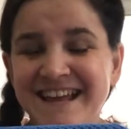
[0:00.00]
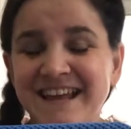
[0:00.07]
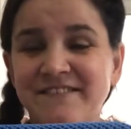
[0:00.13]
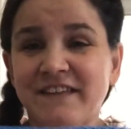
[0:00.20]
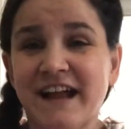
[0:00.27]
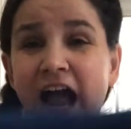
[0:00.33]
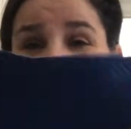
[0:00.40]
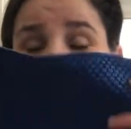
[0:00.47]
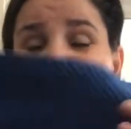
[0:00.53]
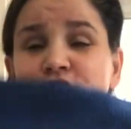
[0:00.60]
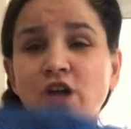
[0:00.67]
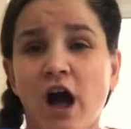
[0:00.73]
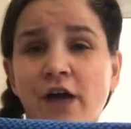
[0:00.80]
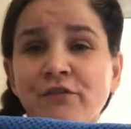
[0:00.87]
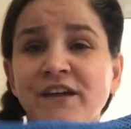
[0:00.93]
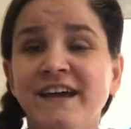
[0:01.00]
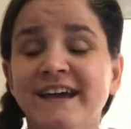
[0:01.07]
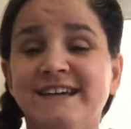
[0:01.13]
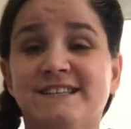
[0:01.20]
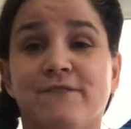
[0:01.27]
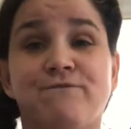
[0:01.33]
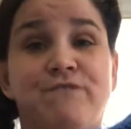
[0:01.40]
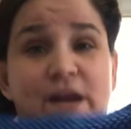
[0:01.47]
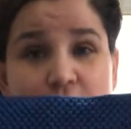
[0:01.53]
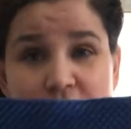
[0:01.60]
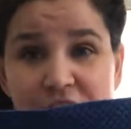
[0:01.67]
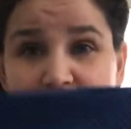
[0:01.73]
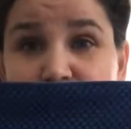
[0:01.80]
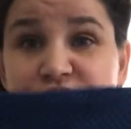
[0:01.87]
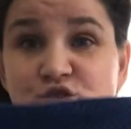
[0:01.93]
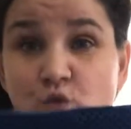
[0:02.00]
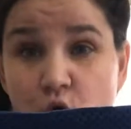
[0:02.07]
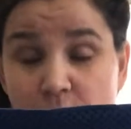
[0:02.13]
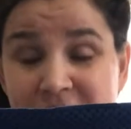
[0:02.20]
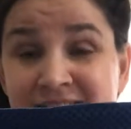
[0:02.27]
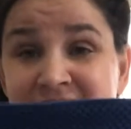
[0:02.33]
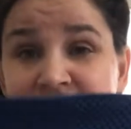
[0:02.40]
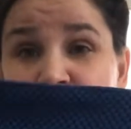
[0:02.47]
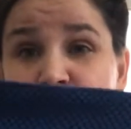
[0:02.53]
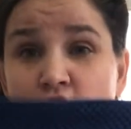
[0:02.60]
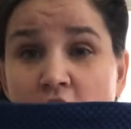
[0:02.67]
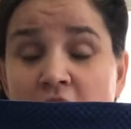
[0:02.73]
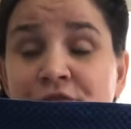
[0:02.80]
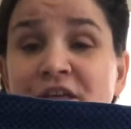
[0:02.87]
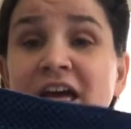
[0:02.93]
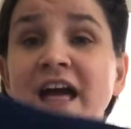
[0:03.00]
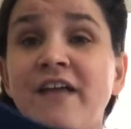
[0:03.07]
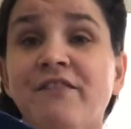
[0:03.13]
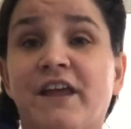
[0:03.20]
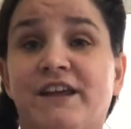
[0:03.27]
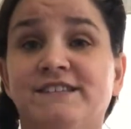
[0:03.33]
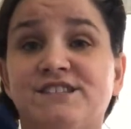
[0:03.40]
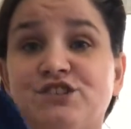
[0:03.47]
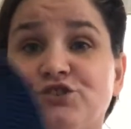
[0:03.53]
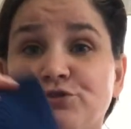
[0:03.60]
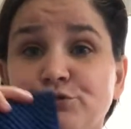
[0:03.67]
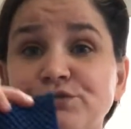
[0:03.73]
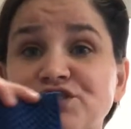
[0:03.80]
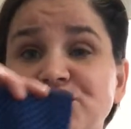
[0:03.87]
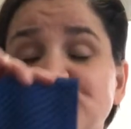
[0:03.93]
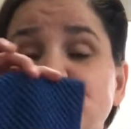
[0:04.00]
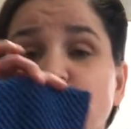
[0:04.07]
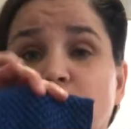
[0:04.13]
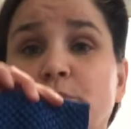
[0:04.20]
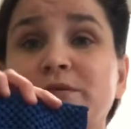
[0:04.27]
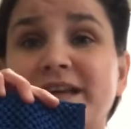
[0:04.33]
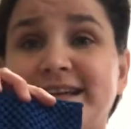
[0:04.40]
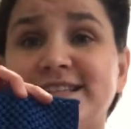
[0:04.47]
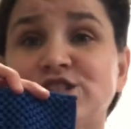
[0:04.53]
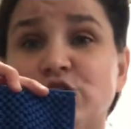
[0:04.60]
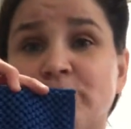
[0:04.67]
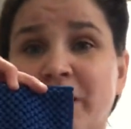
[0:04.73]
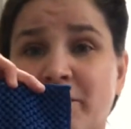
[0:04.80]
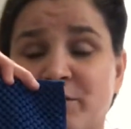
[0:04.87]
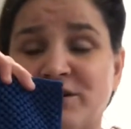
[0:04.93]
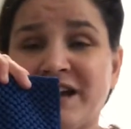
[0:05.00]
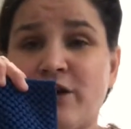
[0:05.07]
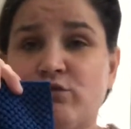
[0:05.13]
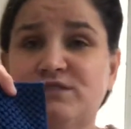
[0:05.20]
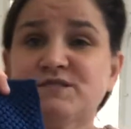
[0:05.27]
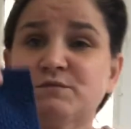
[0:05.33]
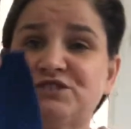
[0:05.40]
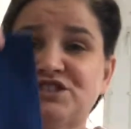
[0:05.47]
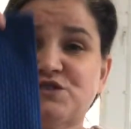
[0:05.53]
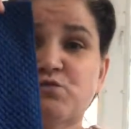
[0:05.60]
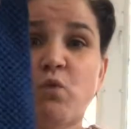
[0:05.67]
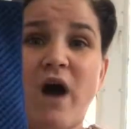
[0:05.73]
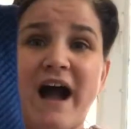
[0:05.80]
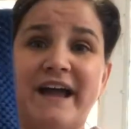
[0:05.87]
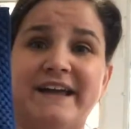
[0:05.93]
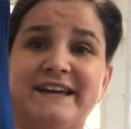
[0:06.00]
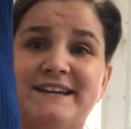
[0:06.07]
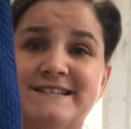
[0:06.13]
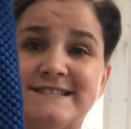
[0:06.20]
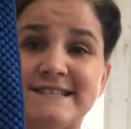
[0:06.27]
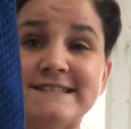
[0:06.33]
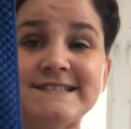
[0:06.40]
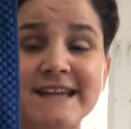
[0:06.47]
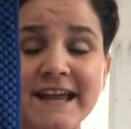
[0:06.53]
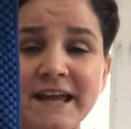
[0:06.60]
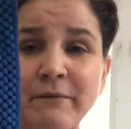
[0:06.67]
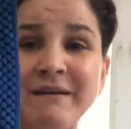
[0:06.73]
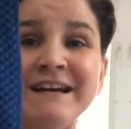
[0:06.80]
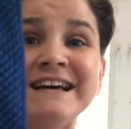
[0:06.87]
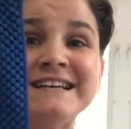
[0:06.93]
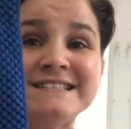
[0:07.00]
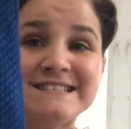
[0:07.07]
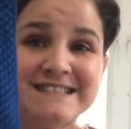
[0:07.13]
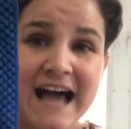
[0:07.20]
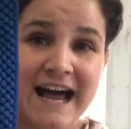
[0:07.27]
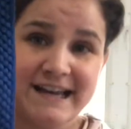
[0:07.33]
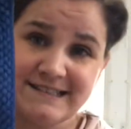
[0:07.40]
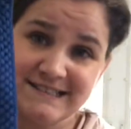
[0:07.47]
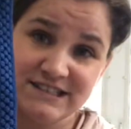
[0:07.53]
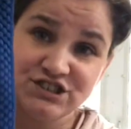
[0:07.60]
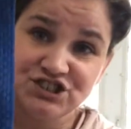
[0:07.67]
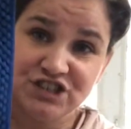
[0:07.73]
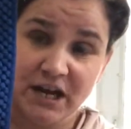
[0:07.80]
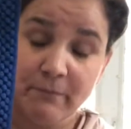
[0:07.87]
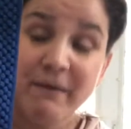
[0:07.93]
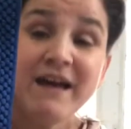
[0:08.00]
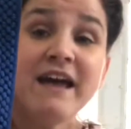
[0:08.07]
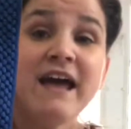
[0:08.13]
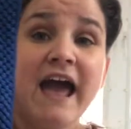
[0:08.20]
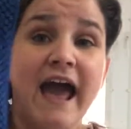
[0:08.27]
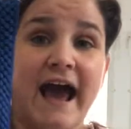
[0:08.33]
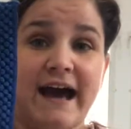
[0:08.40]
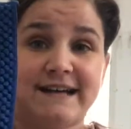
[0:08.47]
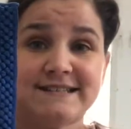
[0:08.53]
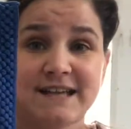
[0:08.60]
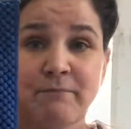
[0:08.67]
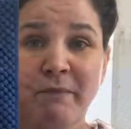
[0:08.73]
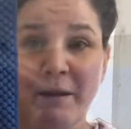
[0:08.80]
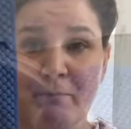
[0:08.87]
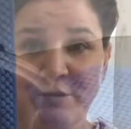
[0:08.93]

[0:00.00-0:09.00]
The counter cloth is a very absorbent cloth that is used to replace your paper towels, which is why it is the same size and shape as a paper